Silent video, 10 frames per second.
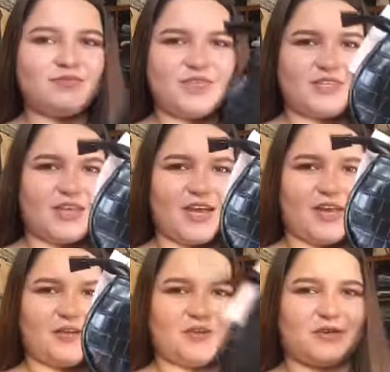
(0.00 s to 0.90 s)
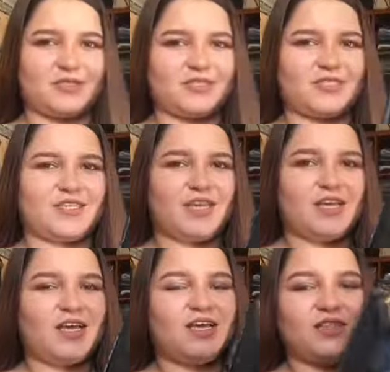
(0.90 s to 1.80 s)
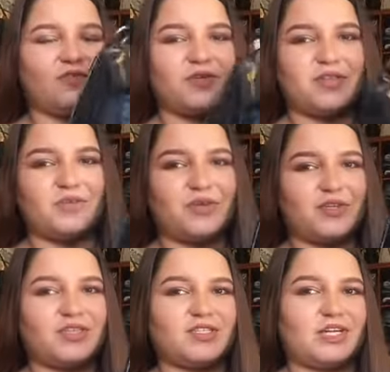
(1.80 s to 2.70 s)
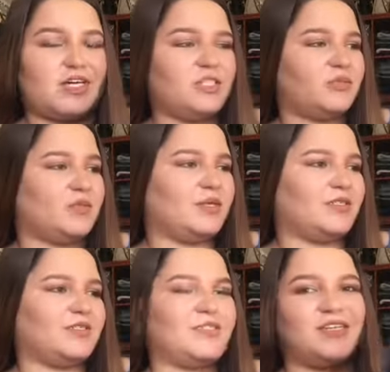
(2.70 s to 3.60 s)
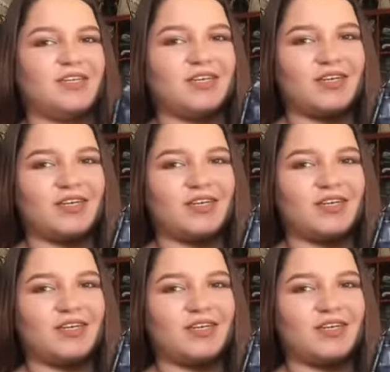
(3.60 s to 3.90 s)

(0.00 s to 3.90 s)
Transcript: Yeah, I don't know, I just... they're really weird designs, but I